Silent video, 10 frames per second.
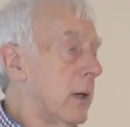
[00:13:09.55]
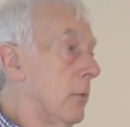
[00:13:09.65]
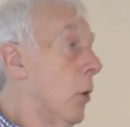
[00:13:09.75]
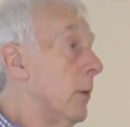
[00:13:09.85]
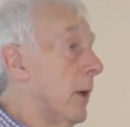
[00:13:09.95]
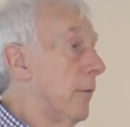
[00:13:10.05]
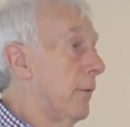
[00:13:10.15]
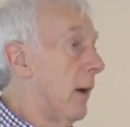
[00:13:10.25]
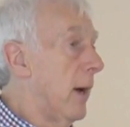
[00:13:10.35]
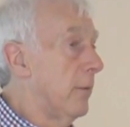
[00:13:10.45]
Normally have
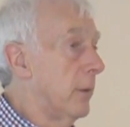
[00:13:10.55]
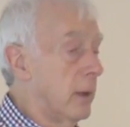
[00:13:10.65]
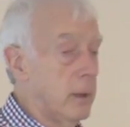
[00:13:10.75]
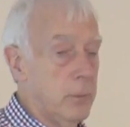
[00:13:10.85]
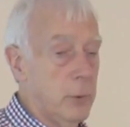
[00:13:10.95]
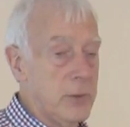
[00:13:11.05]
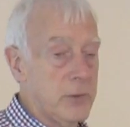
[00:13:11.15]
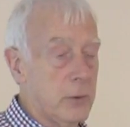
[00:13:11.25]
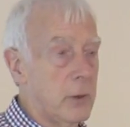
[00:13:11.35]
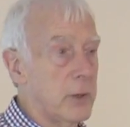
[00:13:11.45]
5
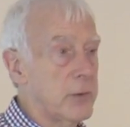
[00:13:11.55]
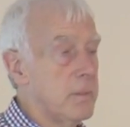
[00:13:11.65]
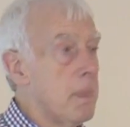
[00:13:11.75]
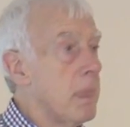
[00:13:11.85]
points across.